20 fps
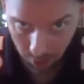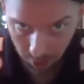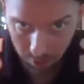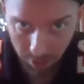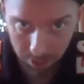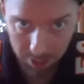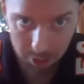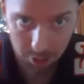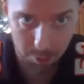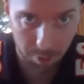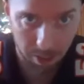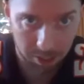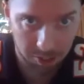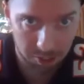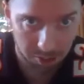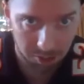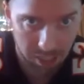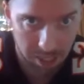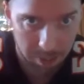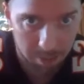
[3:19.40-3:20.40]
a great
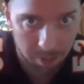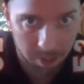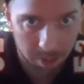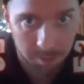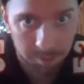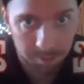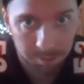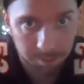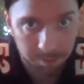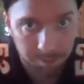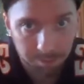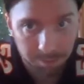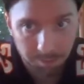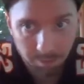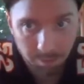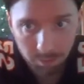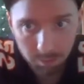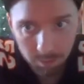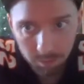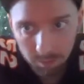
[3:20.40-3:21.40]
special teamer.
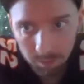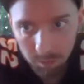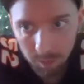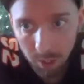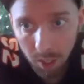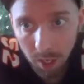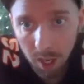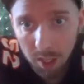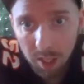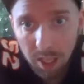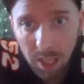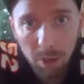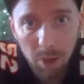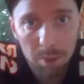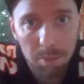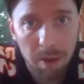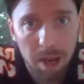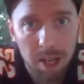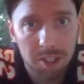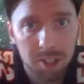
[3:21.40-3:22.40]
Like
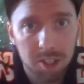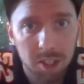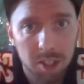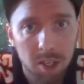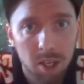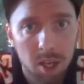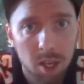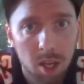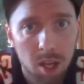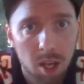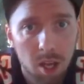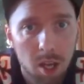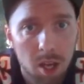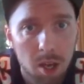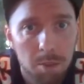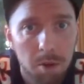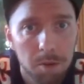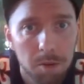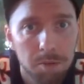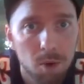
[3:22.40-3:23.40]
we mentioned
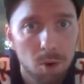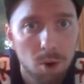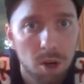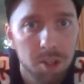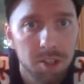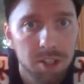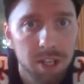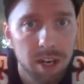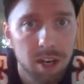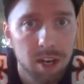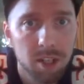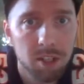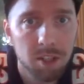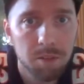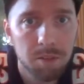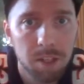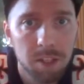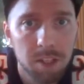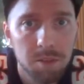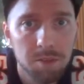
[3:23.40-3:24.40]
before,
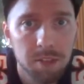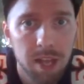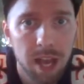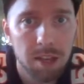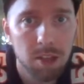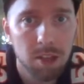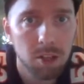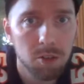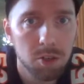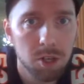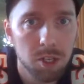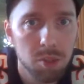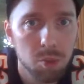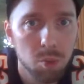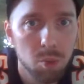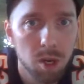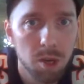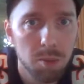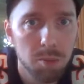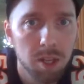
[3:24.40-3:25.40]
defensive tackle
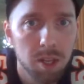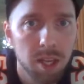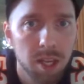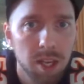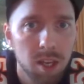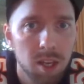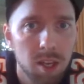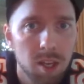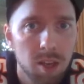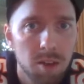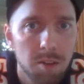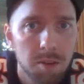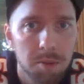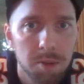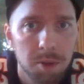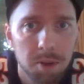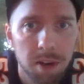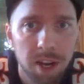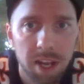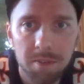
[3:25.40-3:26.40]
Chris Wormley from
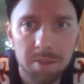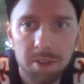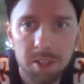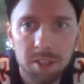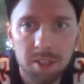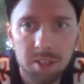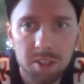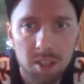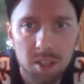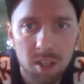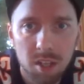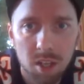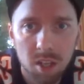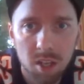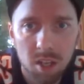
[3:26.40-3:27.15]
the Ravens,